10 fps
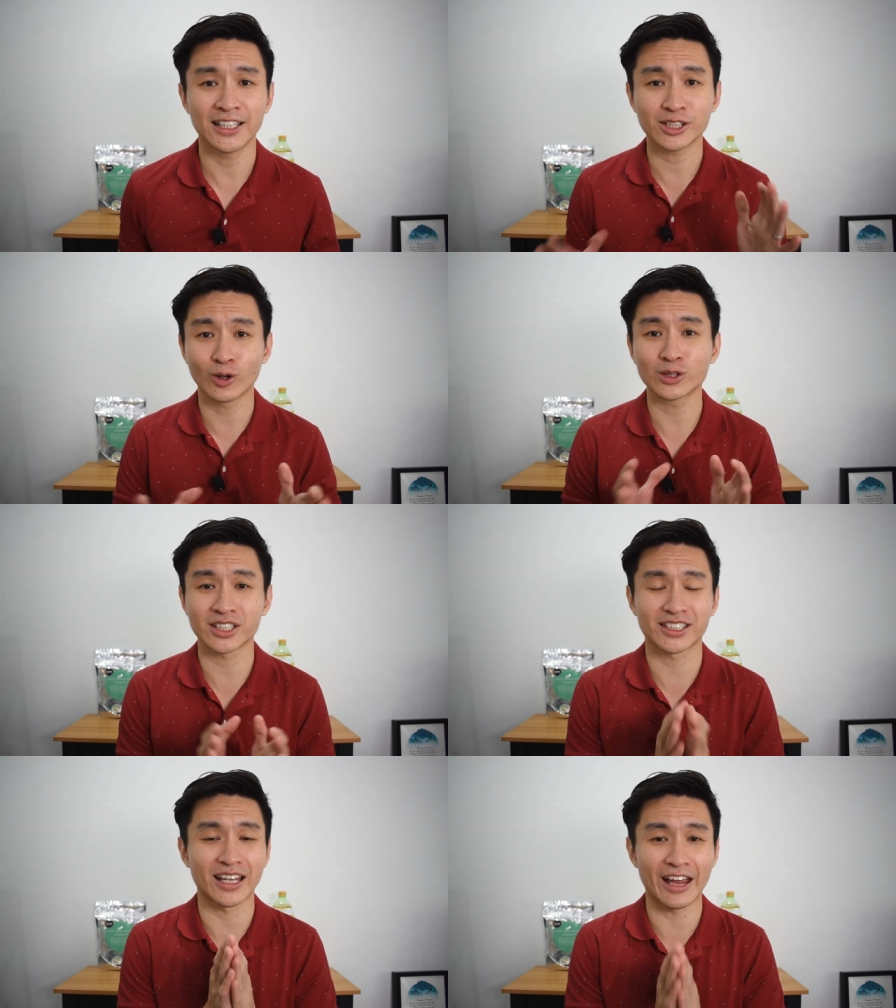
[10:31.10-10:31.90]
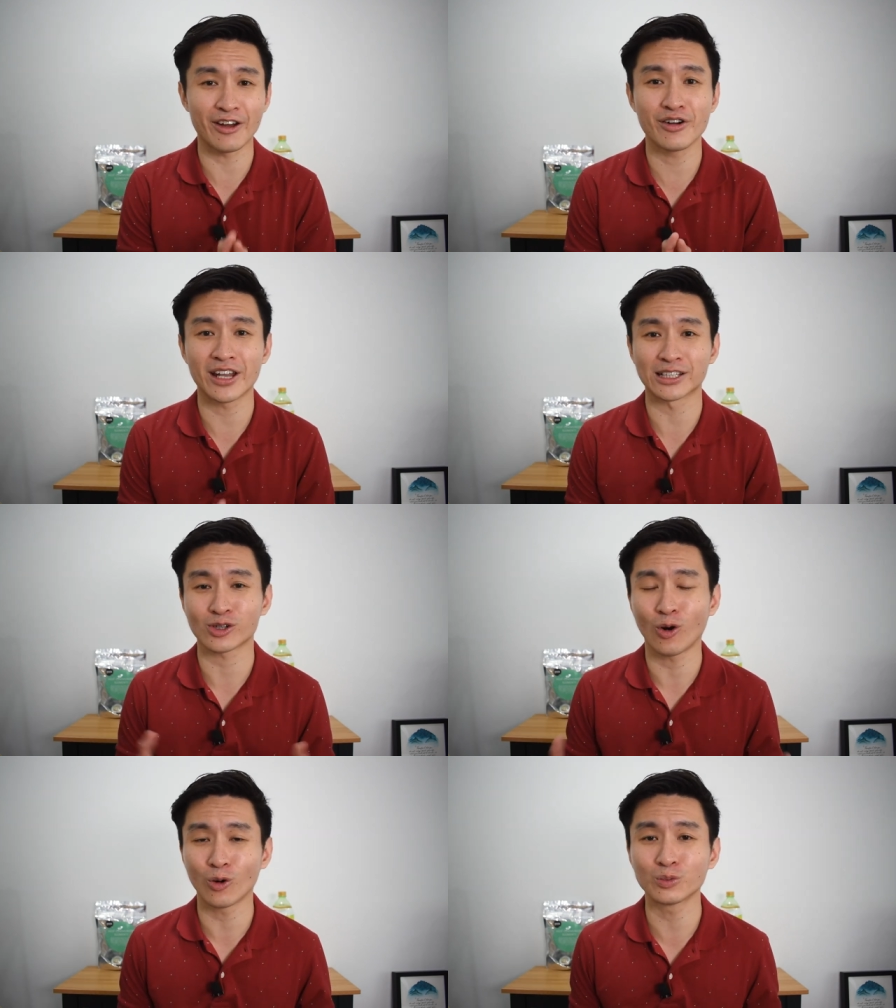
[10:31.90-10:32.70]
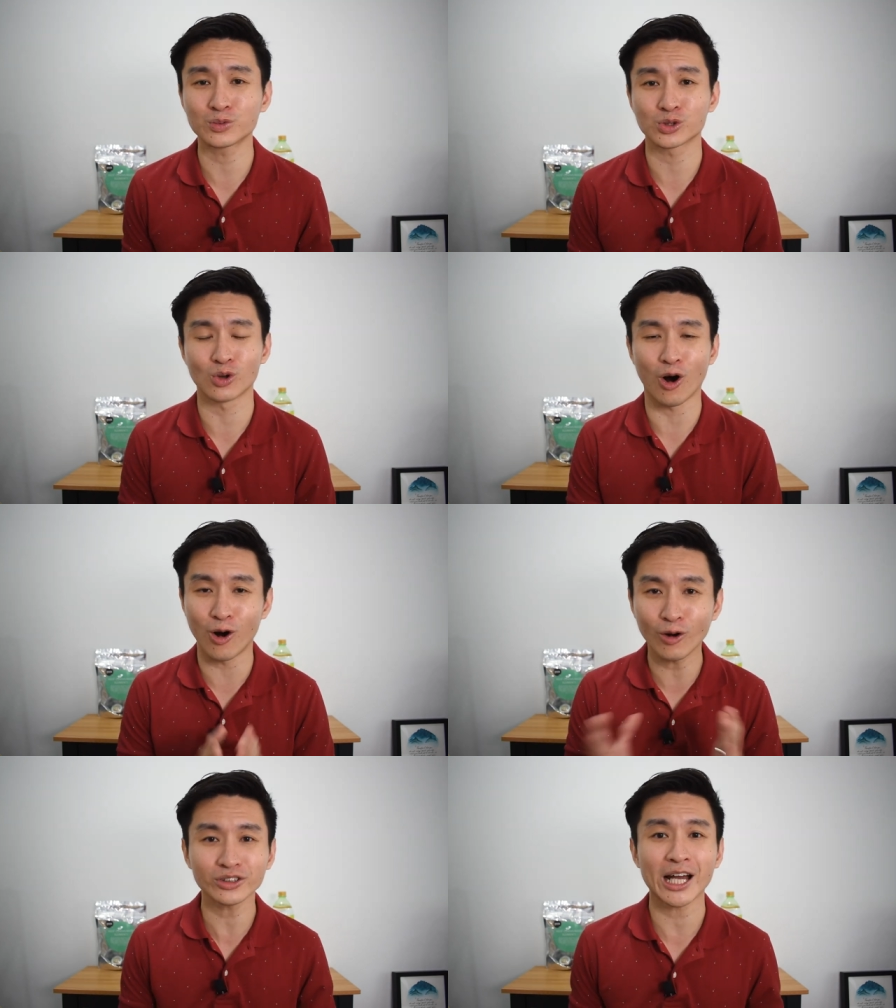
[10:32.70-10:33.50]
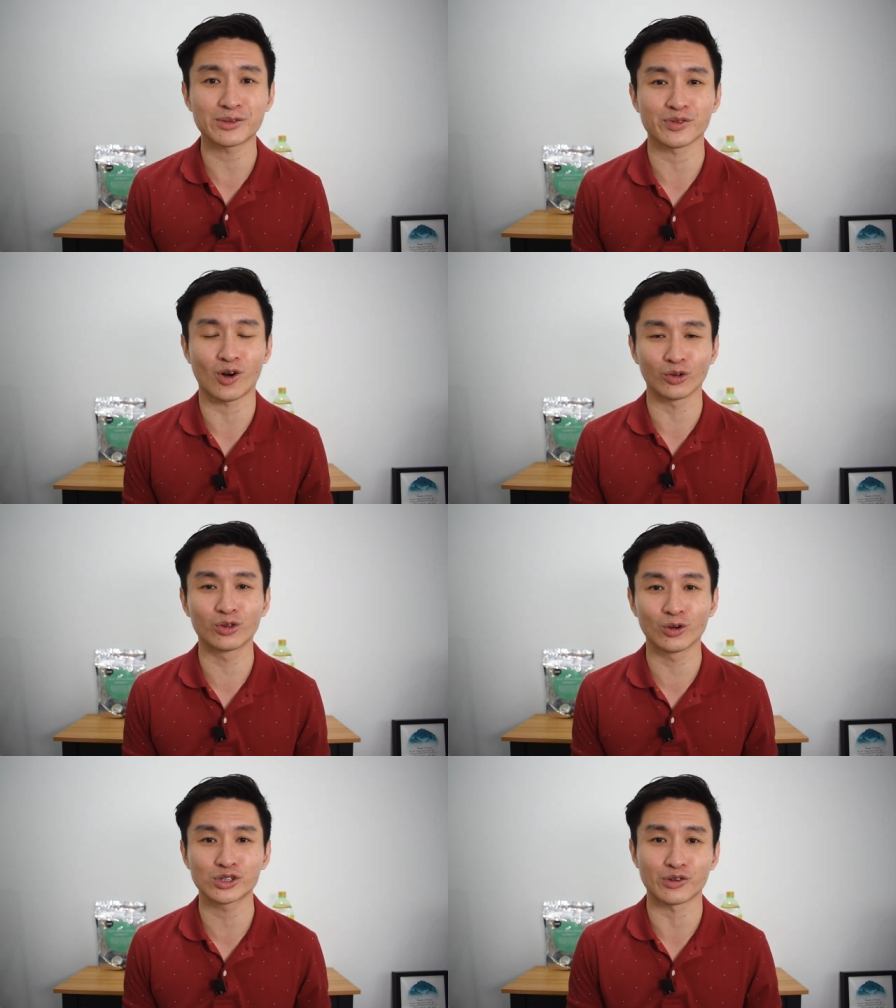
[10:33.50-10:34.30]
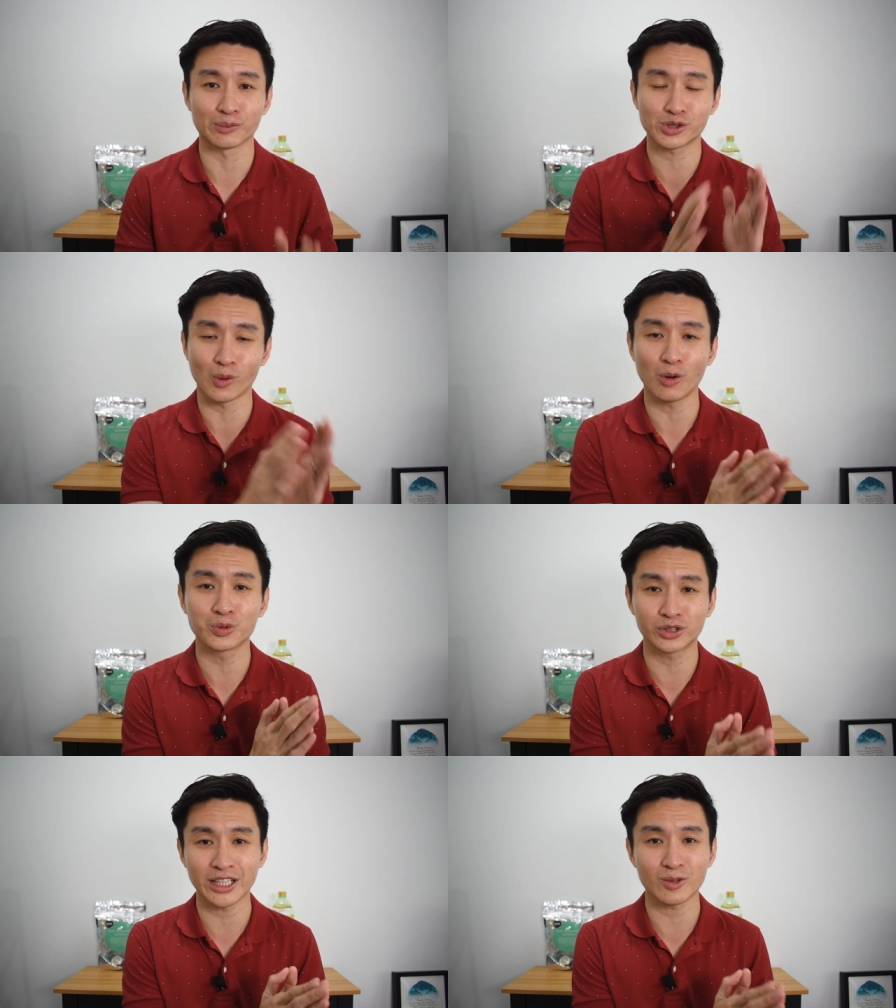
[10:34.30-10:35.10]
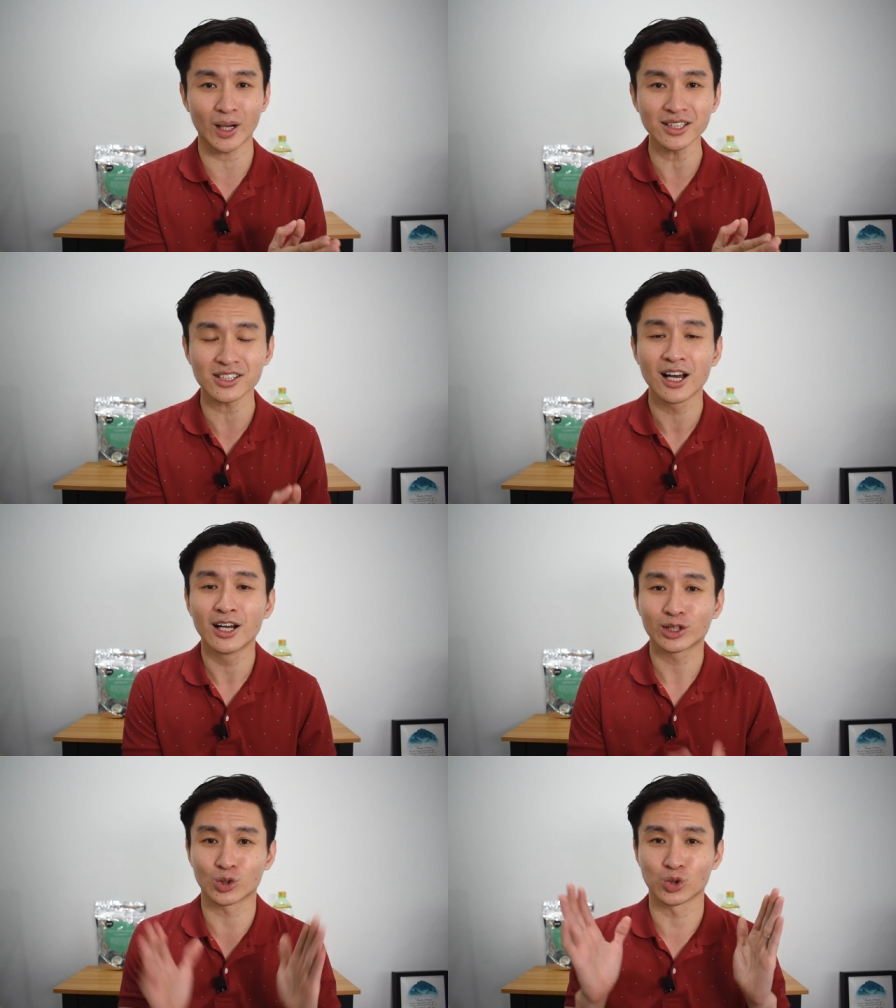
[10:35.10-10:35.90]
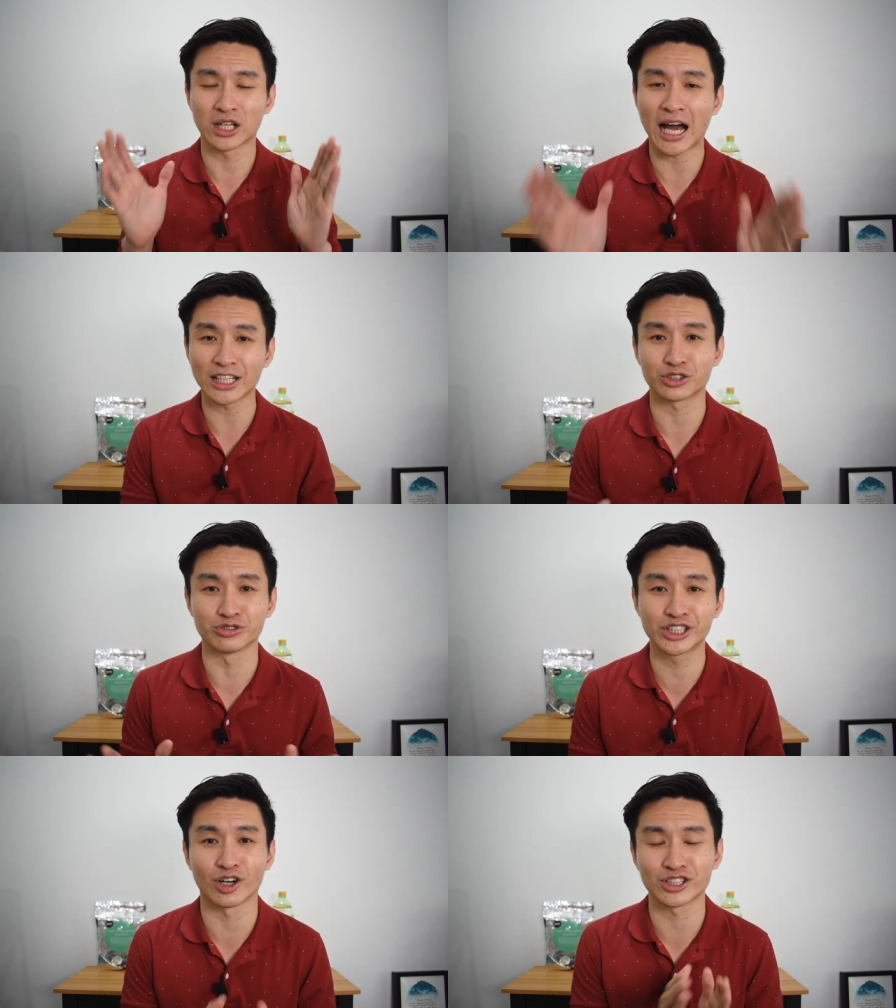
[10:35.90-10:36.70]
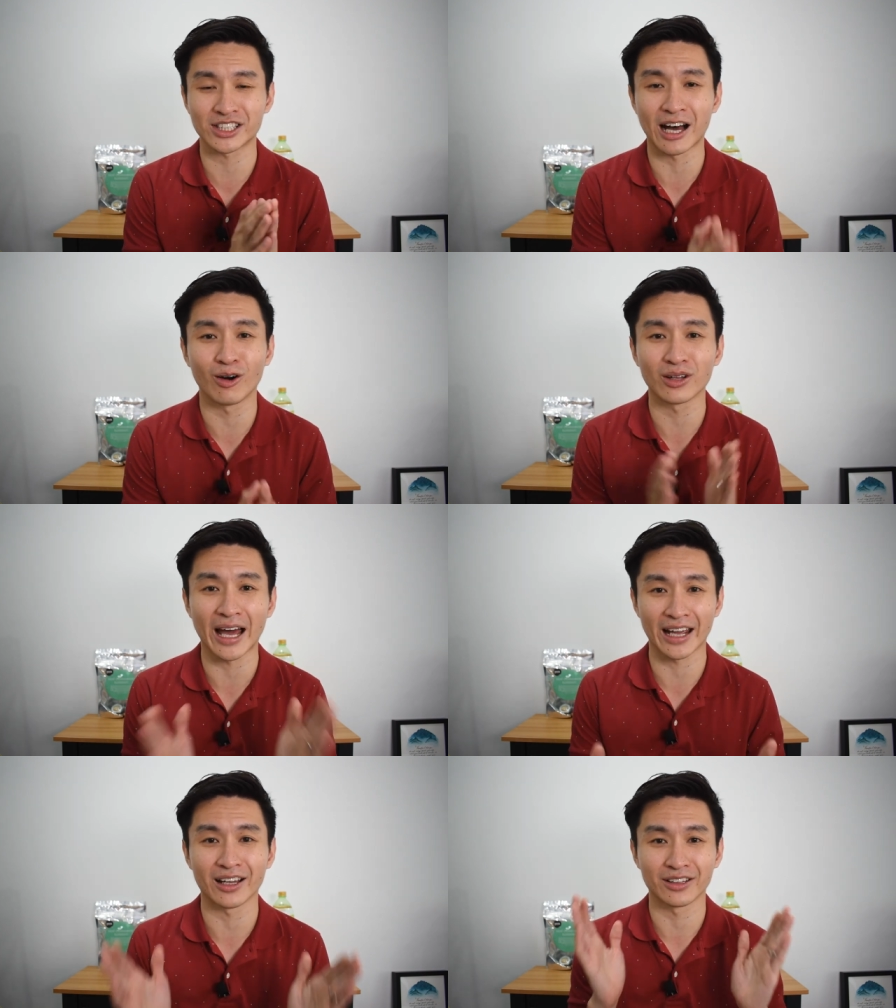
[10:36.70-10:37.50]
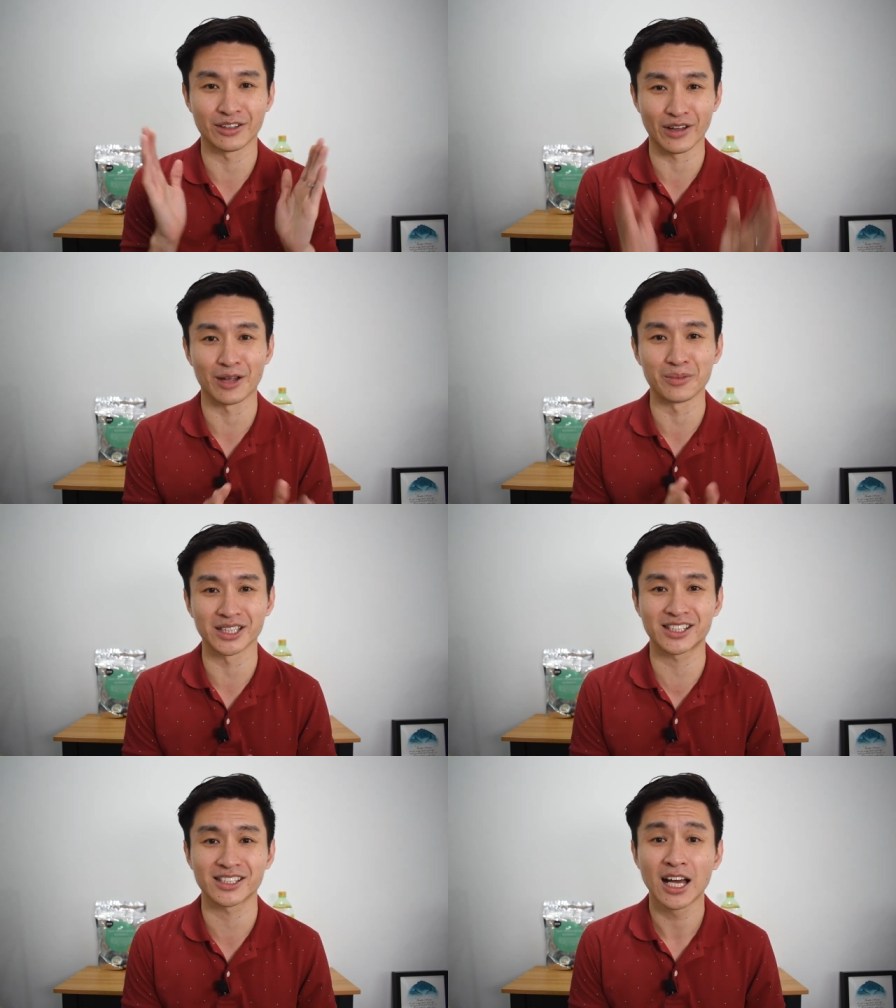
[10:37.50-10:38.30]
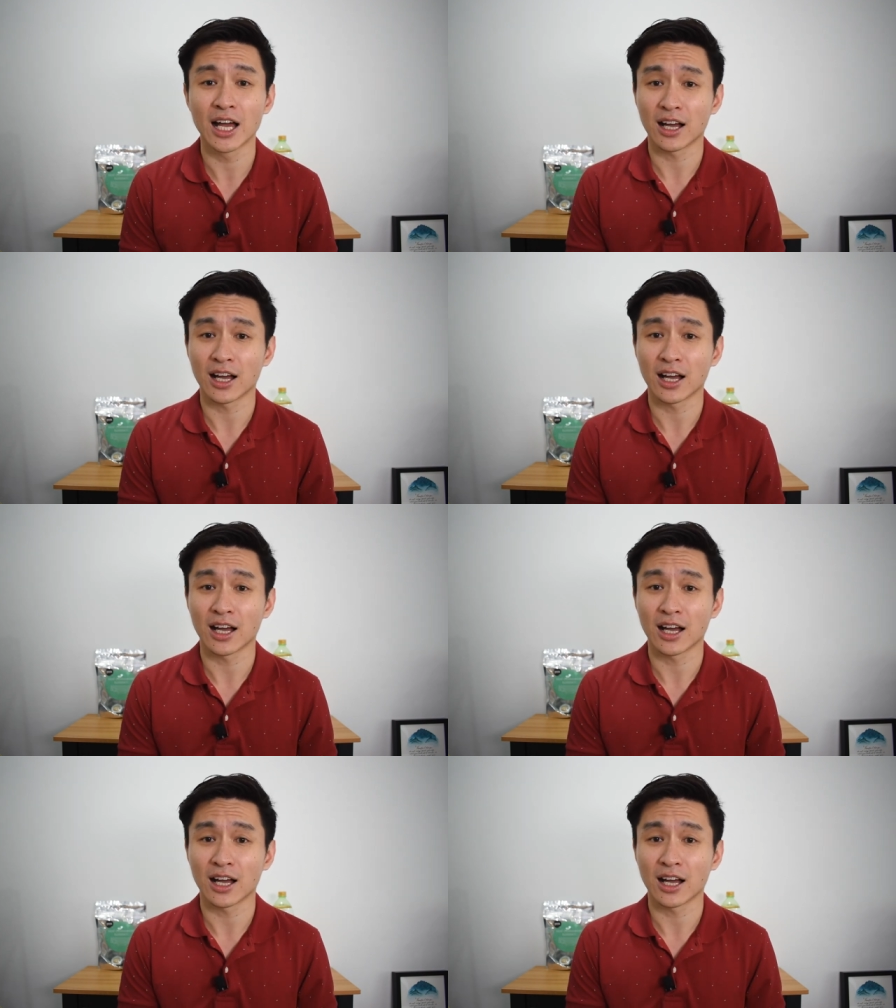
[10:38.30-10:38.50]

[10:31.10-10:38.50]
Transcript: East Coast is an area that is home to all types of condos, from small boutique ones to large resort-style-like developments.